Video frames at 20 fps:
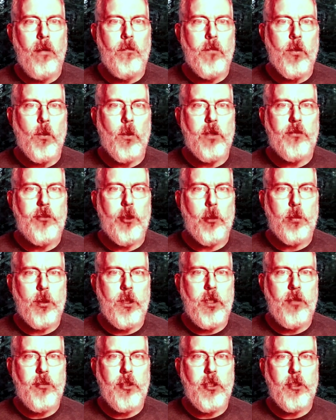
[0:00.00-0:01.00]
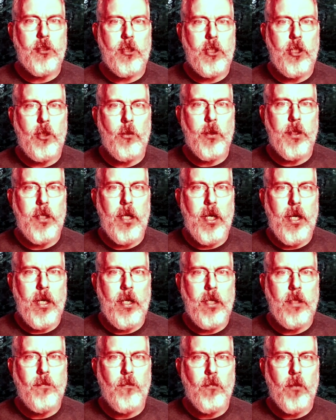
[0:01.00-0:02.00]
one of your previous
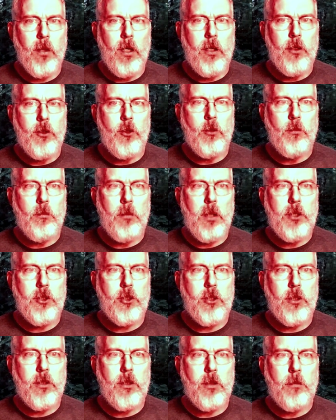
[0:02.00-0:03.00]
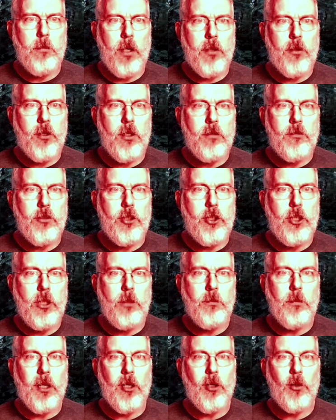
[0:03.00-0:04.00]
Q&A, you mentioned the method of sheet
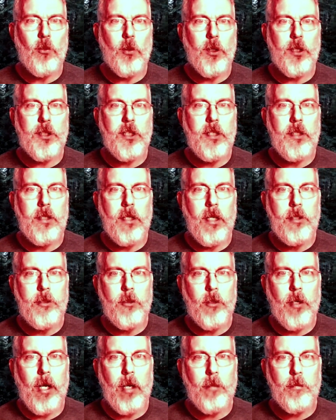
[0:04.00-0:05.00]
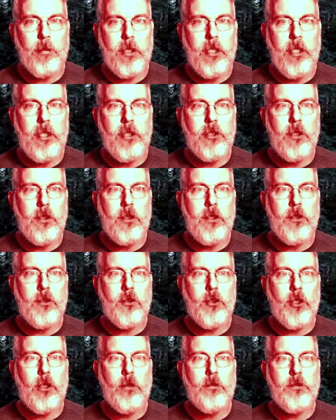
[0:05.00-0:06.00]
metal working and your application in
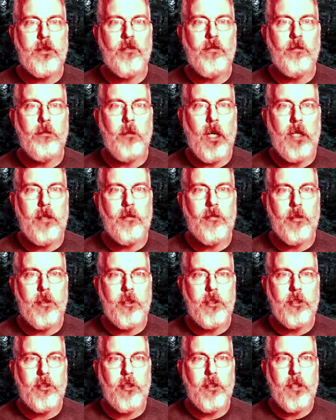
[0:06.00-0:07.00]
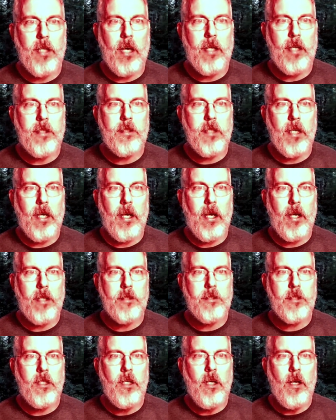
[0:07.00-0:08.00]
terms of mindfulness to that
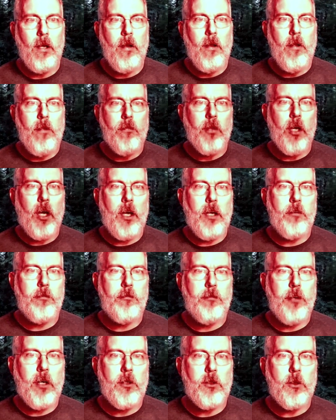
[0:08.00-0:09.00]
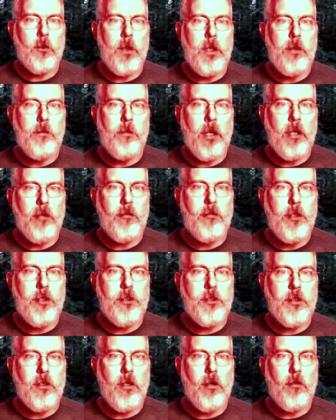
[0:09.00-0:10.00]
task. I have found great
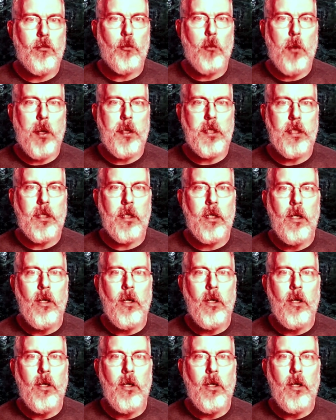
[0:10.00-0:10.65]
benefits of running